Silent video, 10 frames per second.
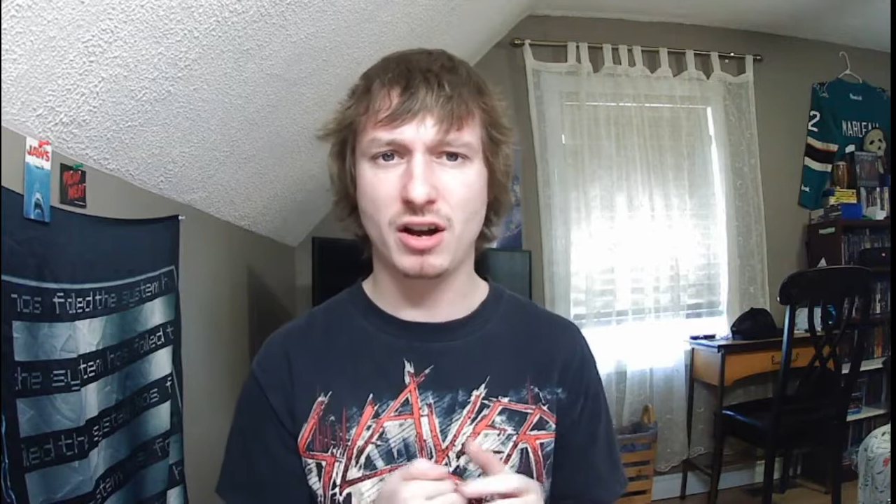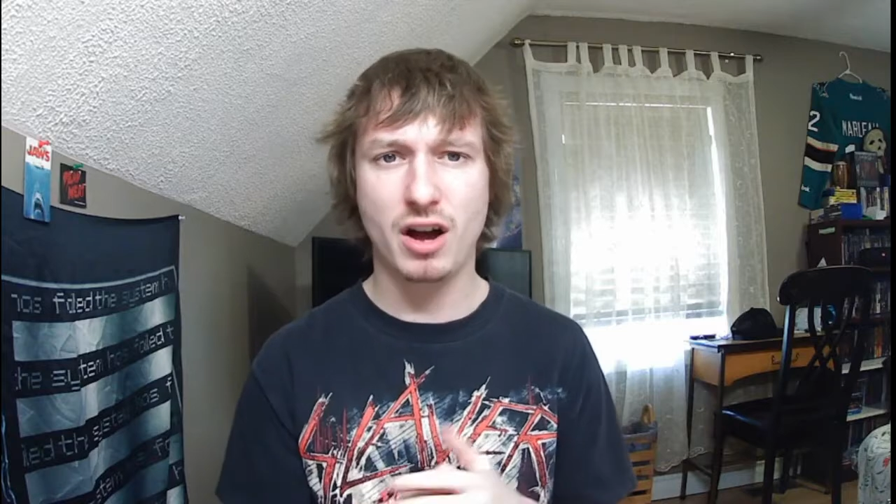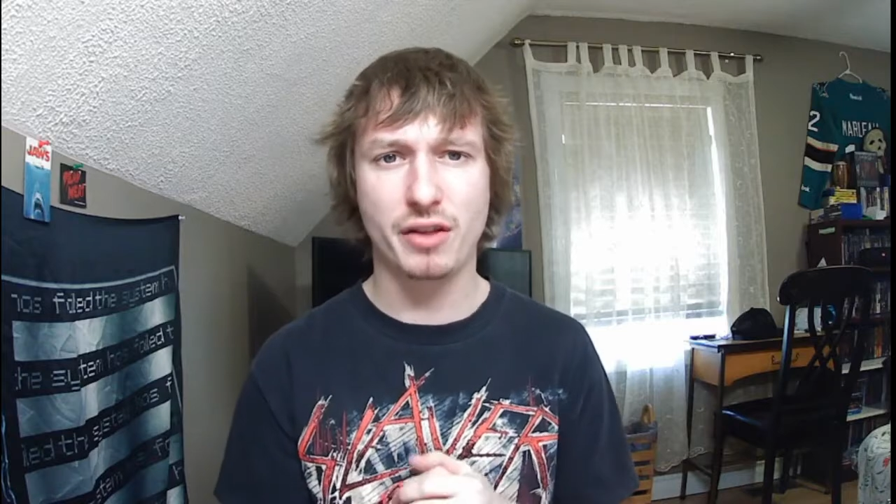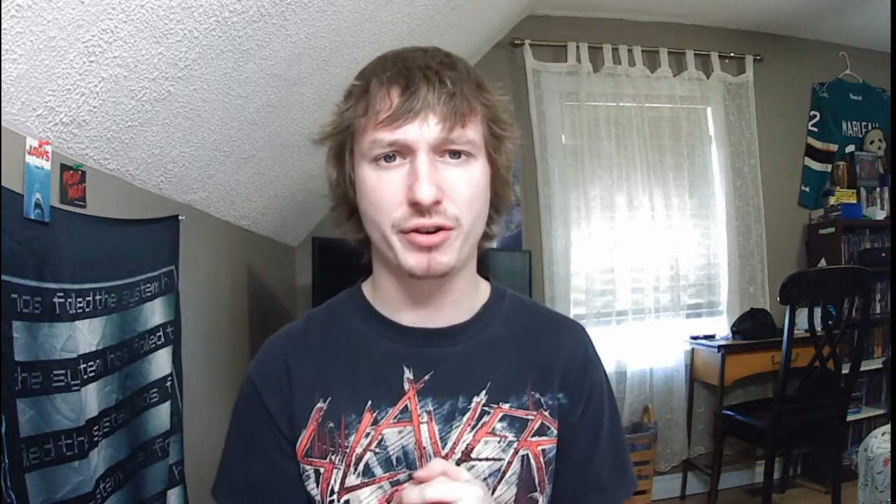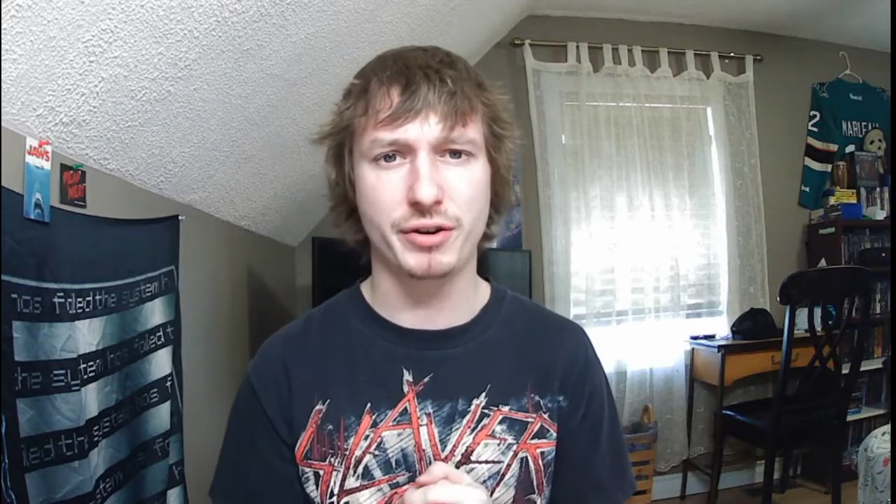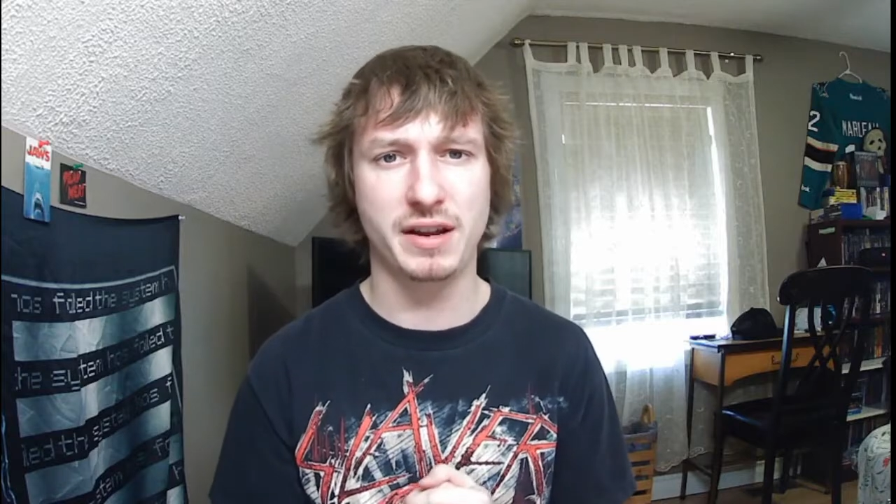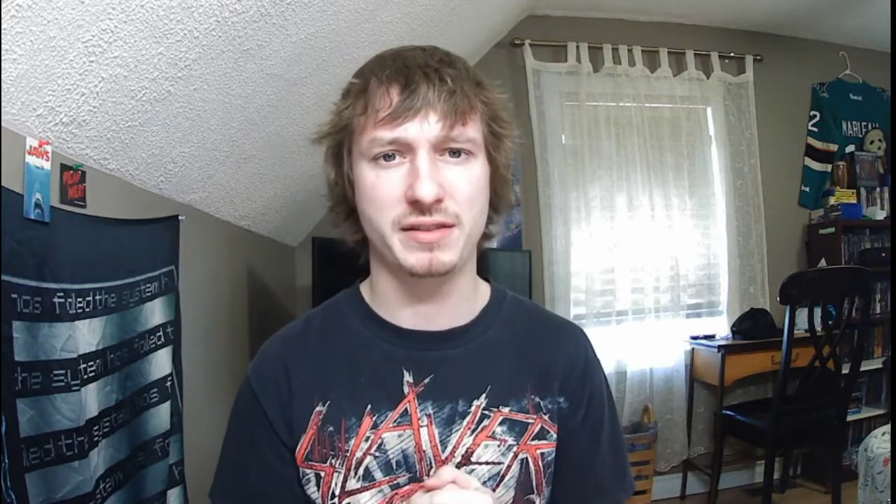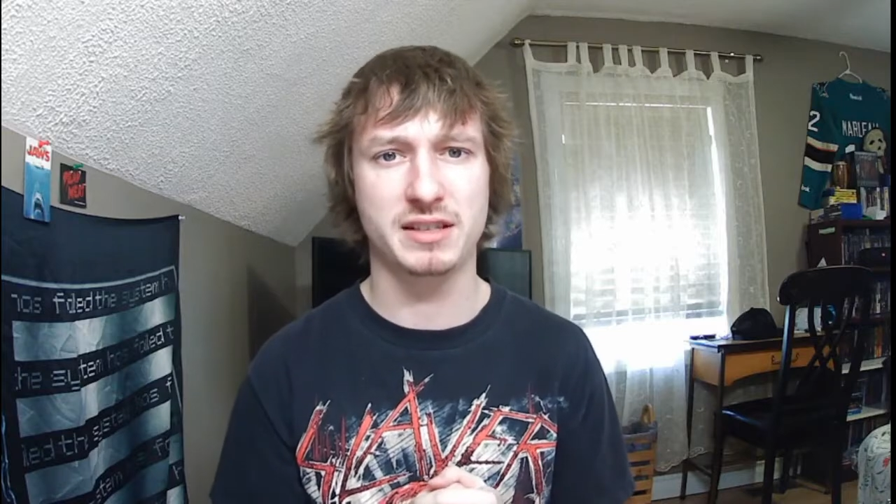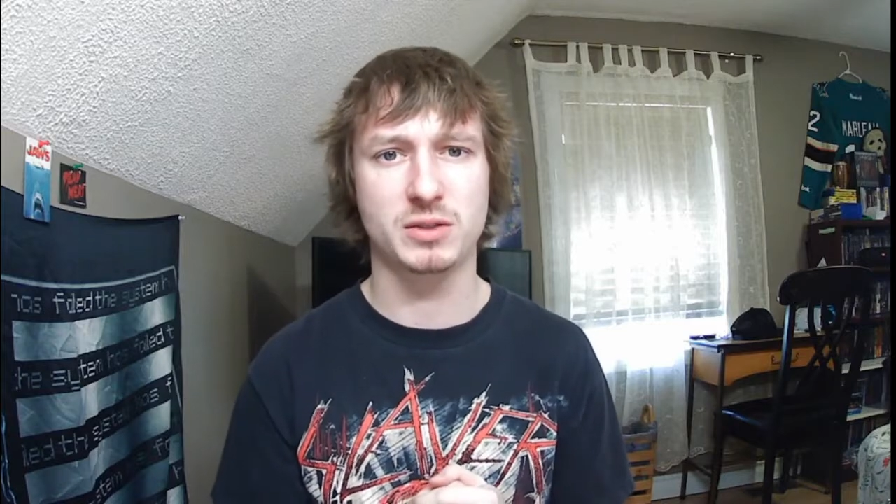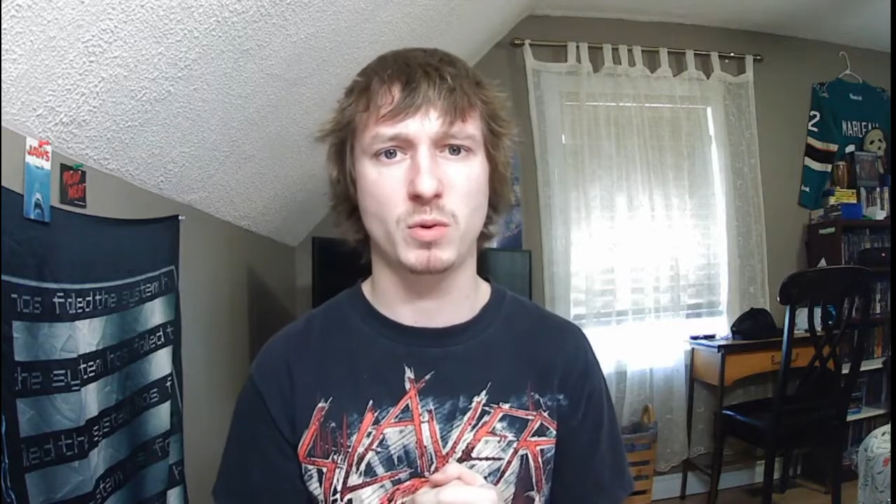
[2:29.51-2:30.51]
author in
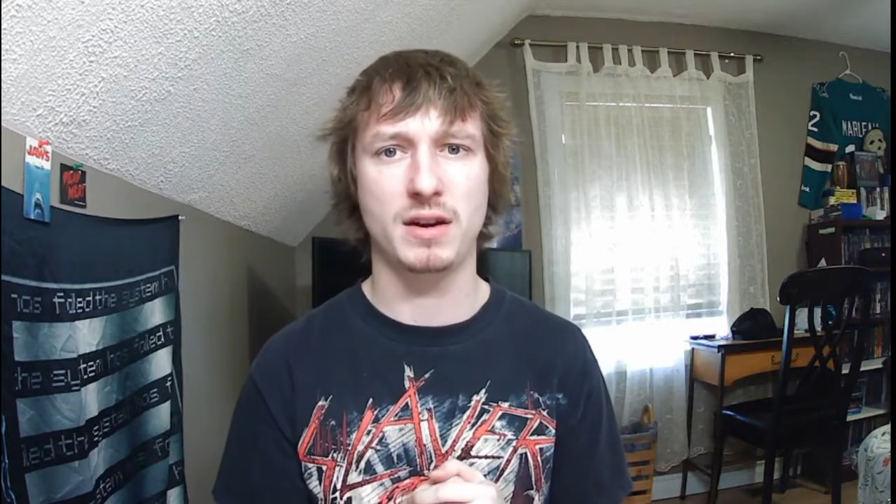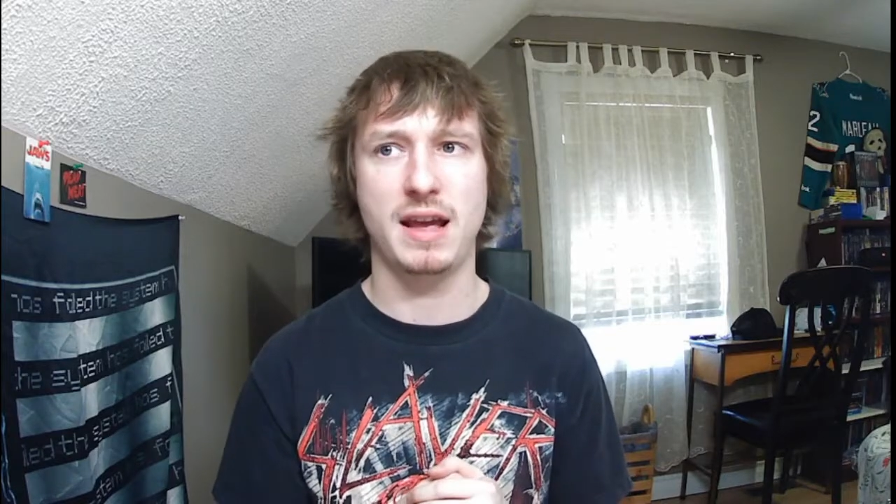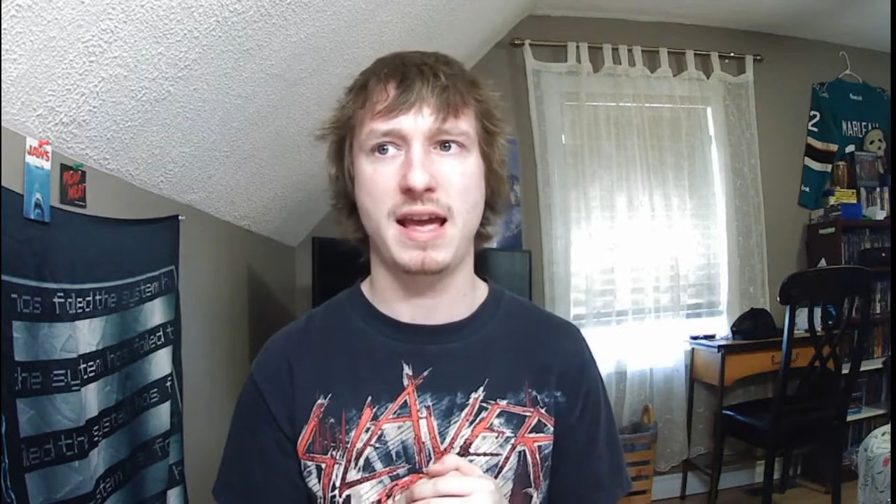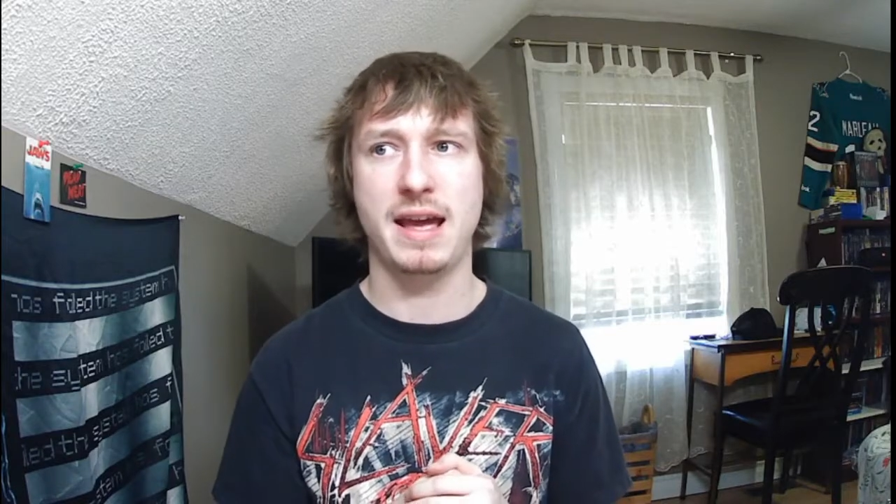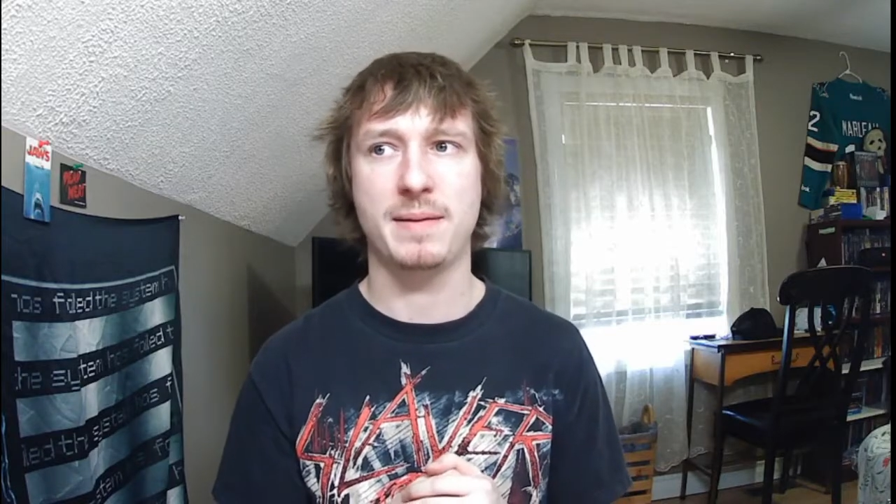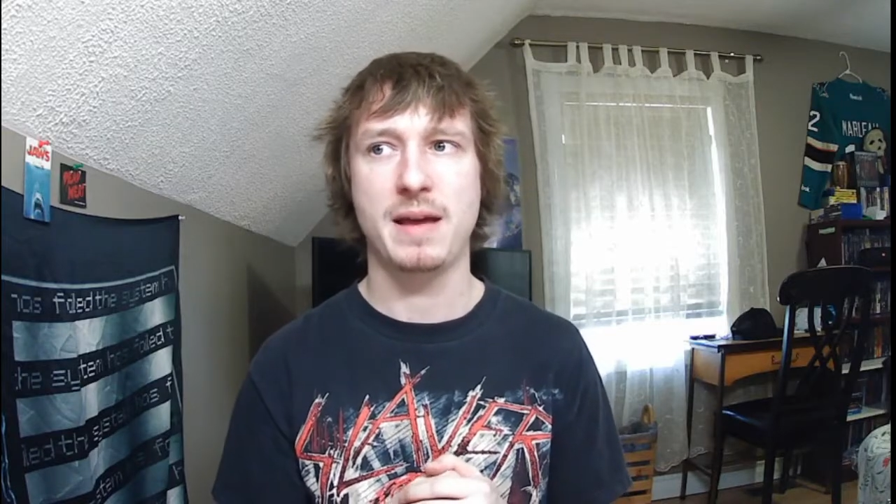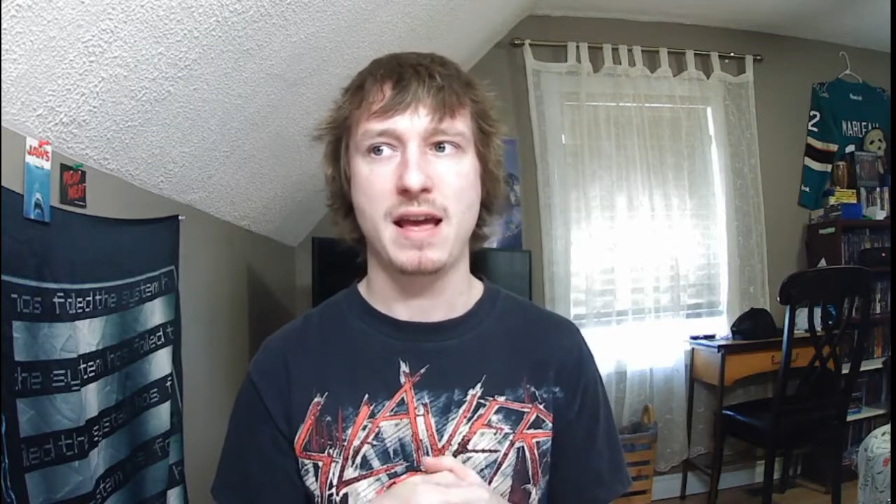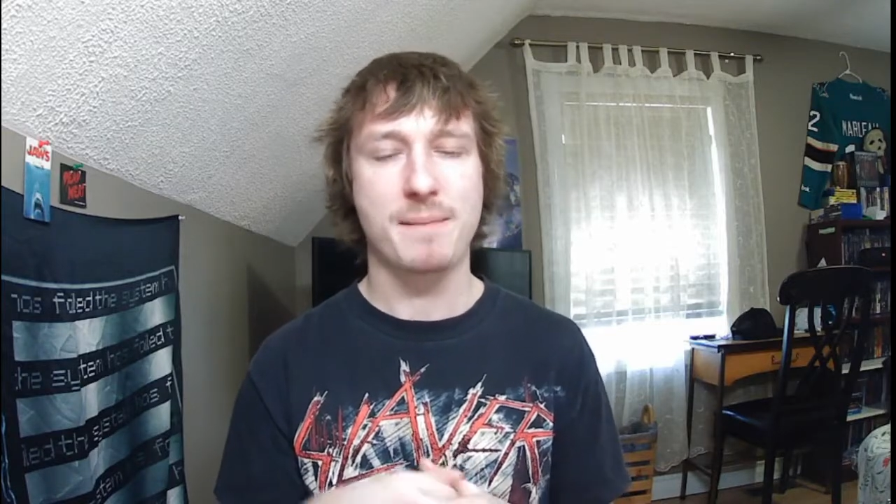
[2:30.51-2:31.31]
this one, and